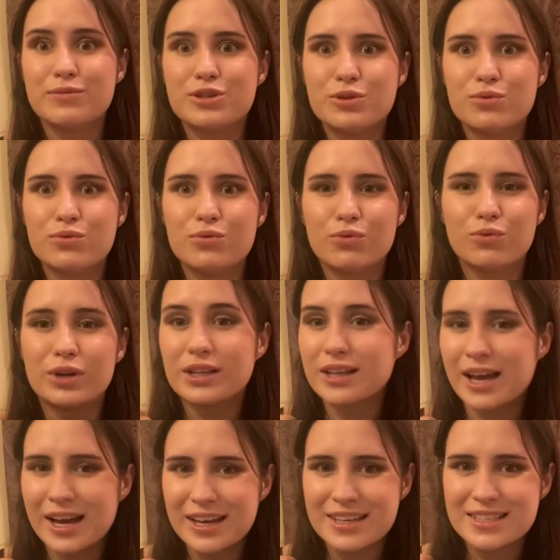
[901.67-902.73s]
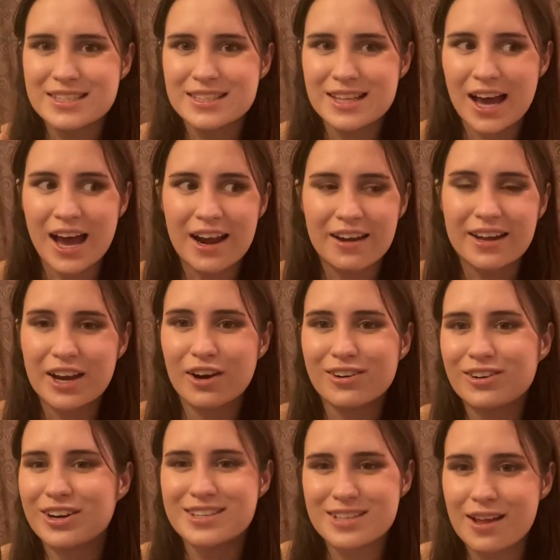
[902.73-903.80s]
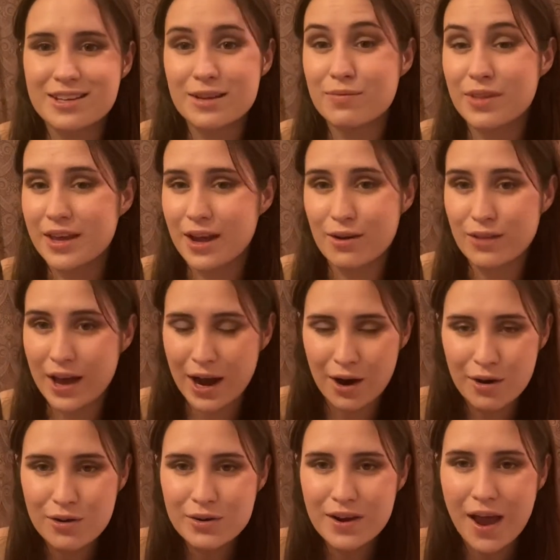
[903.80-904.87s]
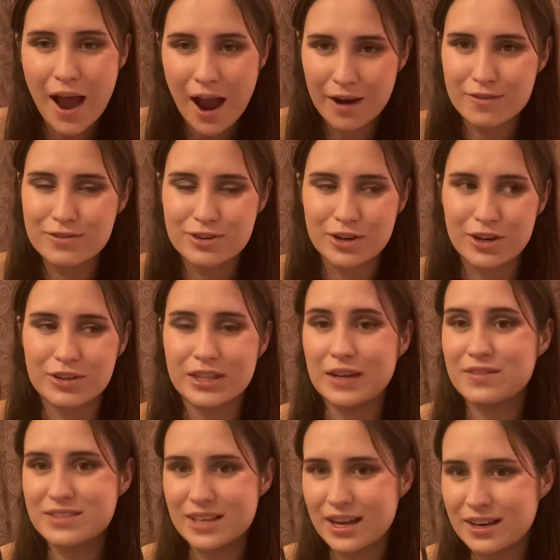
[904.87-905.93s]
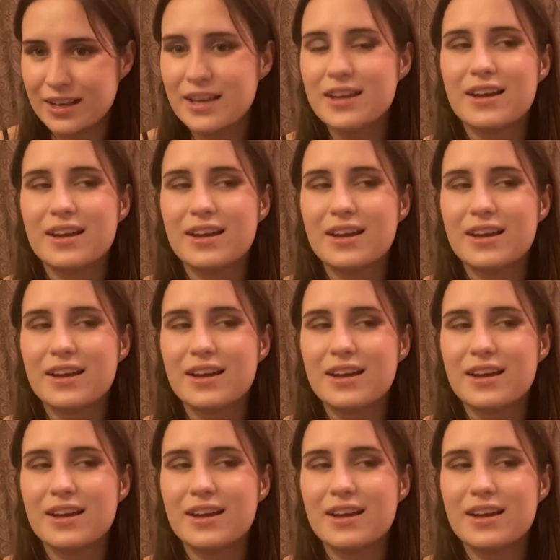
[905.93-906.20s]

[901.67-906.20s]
you realize that a character has said something out loud after they've said it.